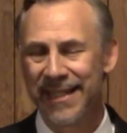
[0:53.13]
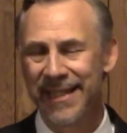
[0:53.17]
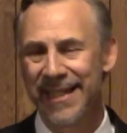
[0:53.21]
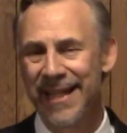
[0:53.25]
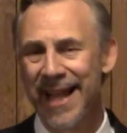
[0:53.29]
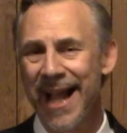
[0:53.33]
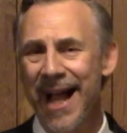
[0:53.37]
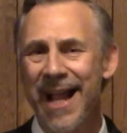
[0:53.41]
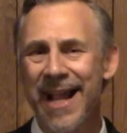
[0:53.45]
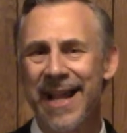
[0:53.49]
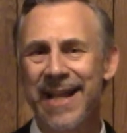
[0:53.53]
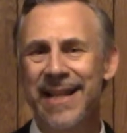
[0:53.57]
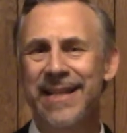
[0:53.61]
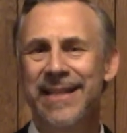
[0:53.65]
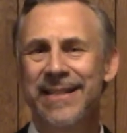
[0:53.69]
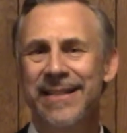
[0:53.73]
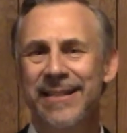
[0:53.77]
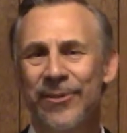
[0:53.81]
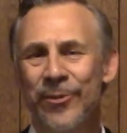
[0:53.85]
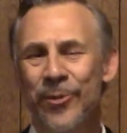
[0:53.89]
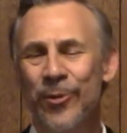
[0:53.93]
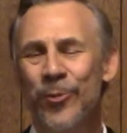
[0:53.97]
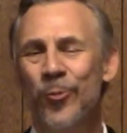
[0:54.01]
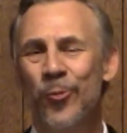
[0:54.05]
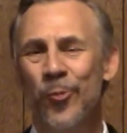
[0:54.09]

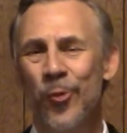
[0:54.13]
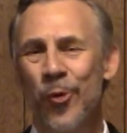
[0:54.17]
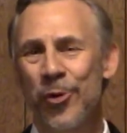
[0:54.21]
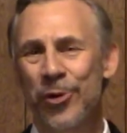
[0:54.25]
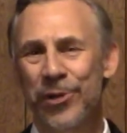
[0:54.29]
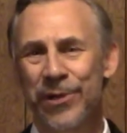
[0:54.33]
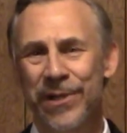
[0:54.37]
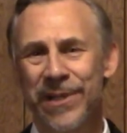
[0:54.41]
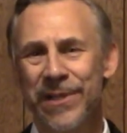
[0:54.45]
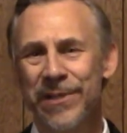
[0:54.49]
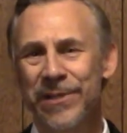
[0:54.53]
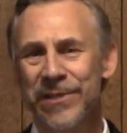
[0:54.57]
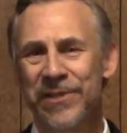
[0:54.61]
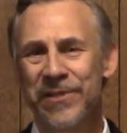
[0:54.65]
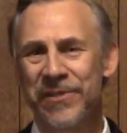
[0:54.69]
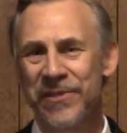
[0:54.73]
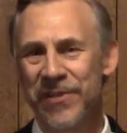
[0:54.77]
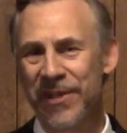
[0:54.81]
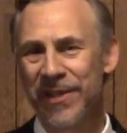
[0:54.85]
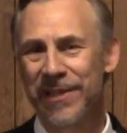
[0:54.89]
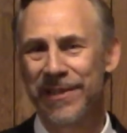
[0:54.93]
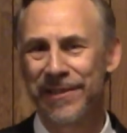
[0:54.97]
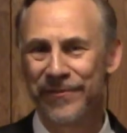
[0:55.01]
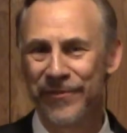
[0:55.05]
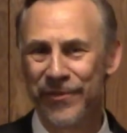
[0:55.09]
guided the warriors
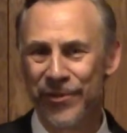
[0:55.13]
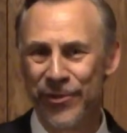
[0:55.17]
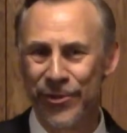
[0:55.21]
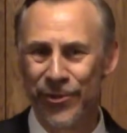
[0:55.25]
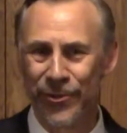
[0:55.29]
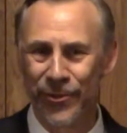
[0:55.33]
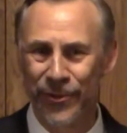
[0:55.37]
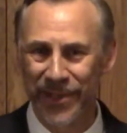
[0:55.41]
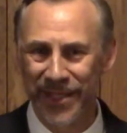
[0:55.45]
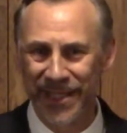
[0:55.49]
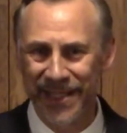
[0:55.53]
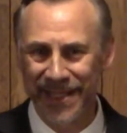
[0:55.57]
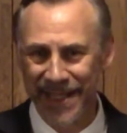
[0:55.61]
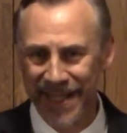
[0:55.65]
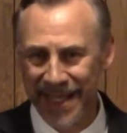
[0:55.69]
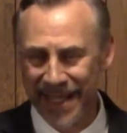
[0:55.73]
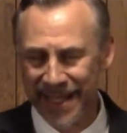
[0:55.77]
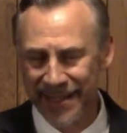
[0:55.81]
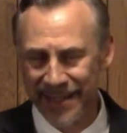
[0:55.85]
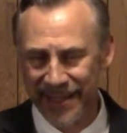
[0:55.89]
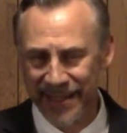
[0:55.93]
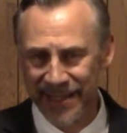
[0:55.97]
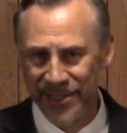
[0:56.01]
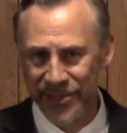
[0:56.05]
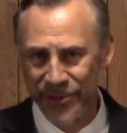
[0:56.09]
of Judah
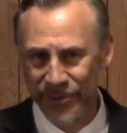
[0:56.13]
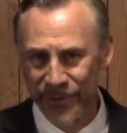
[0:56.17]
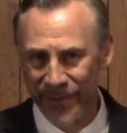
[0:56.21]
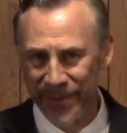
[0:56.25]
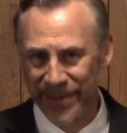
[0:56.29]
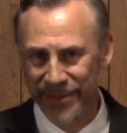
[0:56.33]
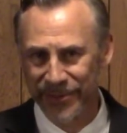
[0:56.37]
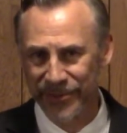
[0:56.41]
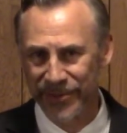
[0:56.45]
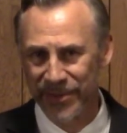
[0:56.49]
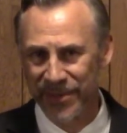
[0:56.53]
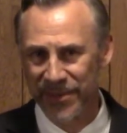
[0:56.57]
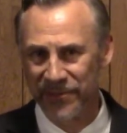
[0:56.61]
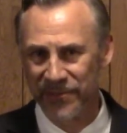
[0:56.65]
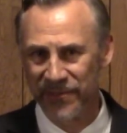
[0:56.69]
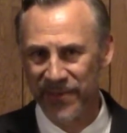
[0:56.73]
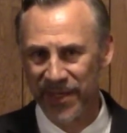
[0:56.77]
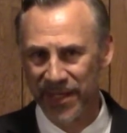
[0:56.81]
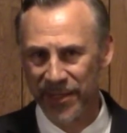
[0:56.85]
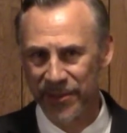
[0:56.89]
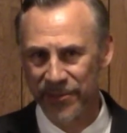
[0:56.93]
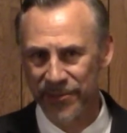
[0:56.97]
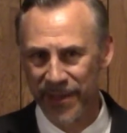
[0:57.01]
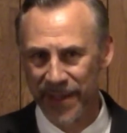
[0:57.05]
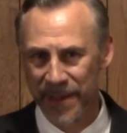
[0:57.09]
and Israel to
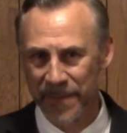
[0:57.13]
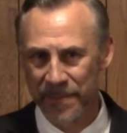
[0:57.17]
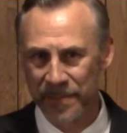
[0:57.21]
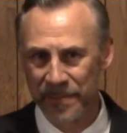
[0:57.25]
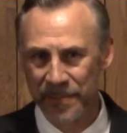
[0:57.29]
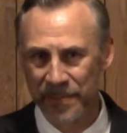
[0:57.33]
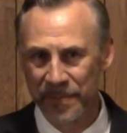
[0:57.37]
victory.